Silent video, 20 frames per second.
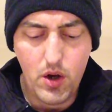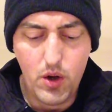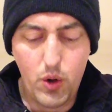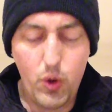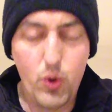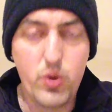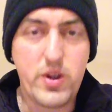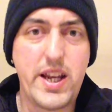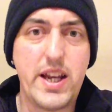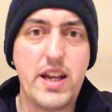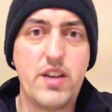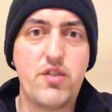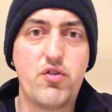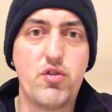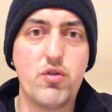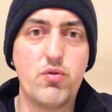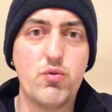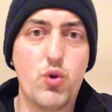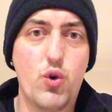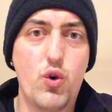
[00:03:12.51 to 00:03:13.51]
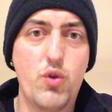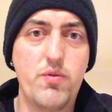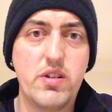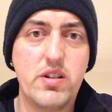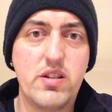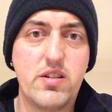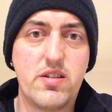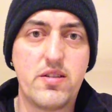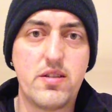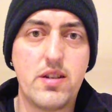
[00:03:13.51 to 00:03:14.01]
Hull Kingston
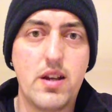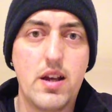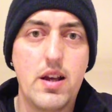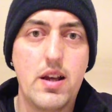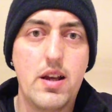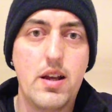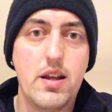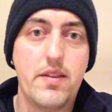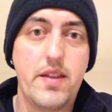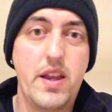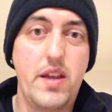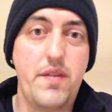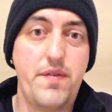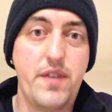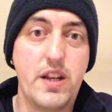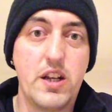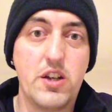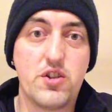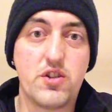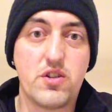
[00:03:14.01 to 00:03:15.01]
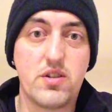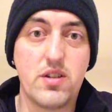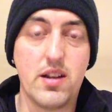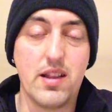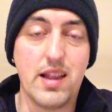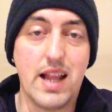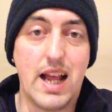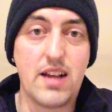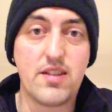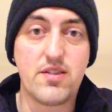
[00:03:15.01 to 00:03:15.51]
Rovers, they finished
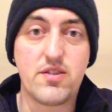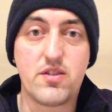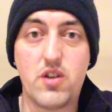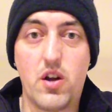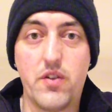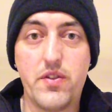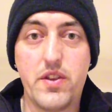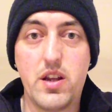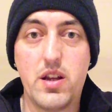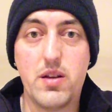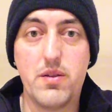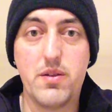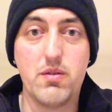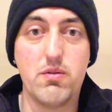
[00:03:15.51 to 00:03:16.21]
last on the